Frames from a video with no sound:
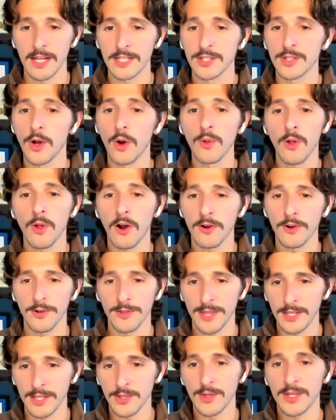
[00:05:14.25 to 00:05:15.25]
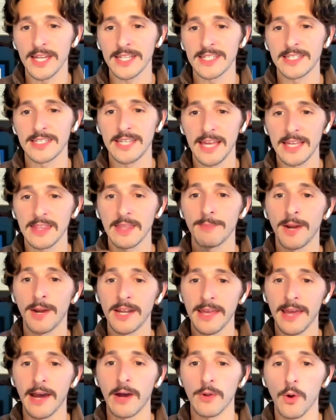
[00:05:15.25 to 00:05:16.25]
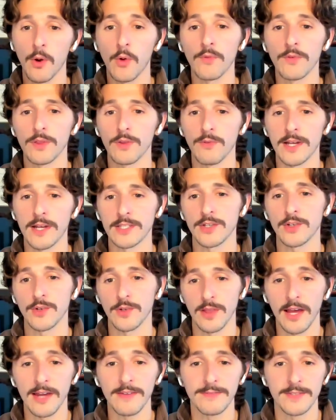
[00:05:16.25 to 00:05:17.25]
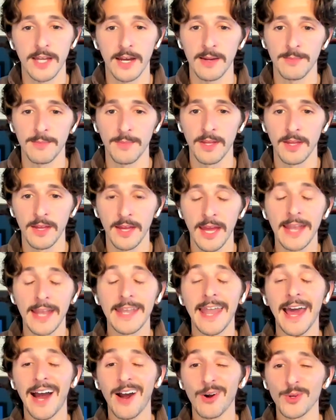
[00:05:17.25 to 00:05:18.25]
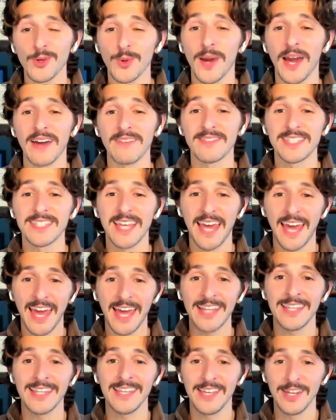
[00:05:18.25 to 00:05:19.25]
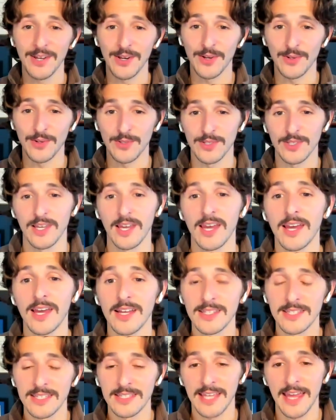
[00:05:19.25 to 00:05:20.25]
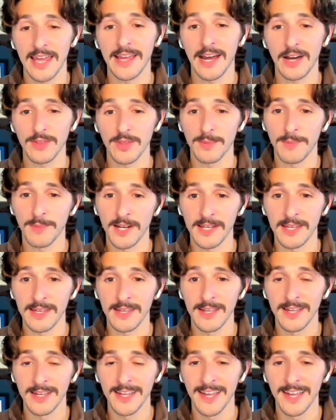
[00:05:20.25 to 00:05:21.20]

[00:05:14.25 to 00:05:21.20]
It's no longer that you get to take the money out over the rest of your lifetime. Now you have 10 years to take out the money.